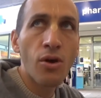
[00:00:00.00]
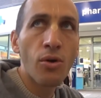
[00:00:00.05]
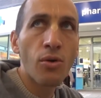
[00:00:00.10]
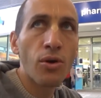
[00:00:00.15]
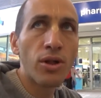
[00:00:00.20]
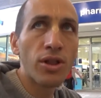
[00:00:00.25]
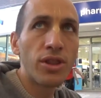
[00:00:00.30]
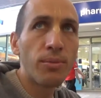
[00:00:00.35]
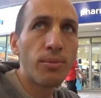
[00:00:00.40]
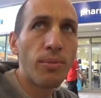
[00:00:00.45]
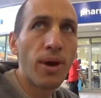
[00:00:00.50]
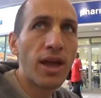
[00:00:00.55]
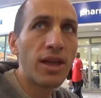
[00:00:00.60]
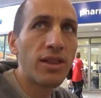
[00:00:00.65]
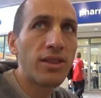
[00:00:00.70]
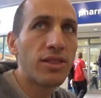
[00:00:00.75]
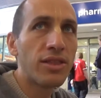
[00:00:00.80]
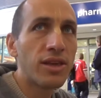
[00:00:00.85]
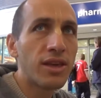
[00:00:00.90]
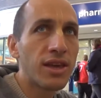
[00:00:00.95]
Well, the
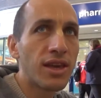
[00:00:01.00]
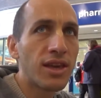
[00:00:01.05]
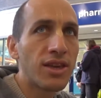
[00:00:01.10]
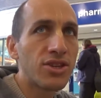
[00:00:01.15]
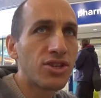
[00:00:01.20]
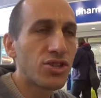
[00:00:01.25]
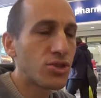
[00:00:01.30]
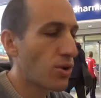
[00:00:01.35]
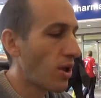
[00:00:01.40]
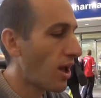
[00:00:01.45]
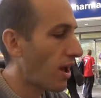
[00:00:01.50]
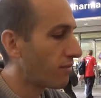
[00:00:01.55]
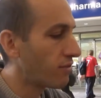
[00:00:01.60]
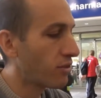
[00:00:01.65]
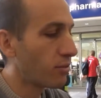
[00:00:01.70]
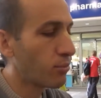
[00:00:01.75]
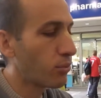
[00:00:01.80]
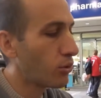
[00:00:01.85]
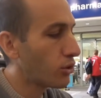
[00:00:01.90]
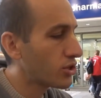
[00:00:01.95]
main thing is you have
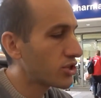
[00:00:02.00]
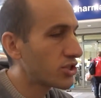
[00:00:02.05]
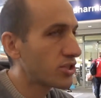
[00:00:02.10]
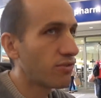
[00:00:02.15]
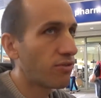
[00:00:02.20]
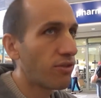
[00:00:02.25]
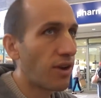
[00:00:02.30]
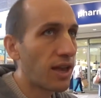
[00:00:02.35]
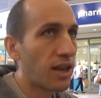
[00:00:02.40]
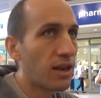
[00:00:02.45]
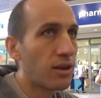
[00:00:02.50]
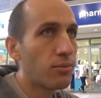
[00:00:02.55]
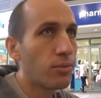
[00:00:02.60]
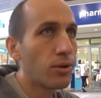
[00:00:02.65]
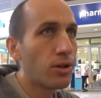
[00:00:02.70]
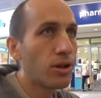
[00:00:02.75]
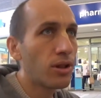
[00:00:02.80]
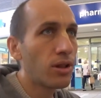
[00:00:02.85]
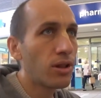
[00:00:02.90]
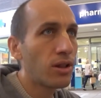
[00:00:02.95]
the books
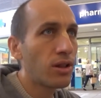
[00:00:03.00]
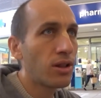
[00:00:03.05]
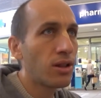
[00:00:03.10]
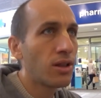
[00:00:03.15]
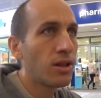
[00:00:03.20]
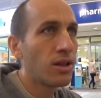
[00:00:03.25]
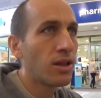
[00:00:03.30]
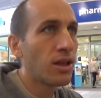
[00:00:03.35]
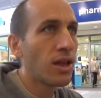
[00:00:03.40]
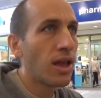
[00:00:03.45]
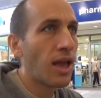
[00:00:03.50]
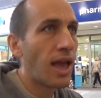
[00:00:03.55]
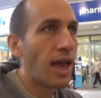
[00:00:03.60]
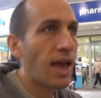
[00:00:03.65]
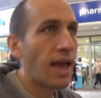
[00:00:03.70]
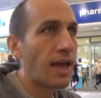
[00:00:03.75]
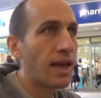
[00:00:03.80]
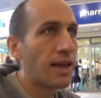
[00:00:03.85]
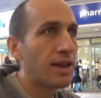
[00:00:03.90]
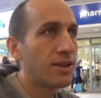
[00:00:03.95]
available,
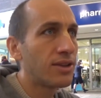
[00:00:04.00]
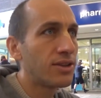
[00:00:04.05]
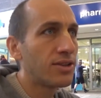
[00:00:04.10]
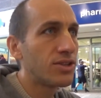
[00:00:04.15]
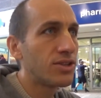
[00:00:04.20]
and